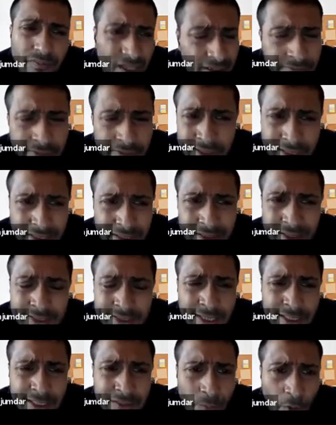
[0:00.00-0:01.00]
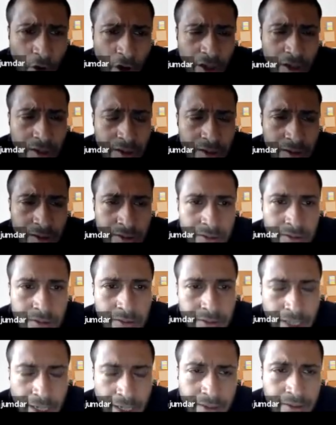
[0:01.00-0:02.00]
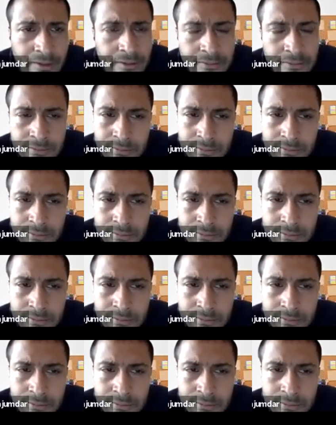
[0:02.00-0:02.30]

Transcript: If the degrees are small, then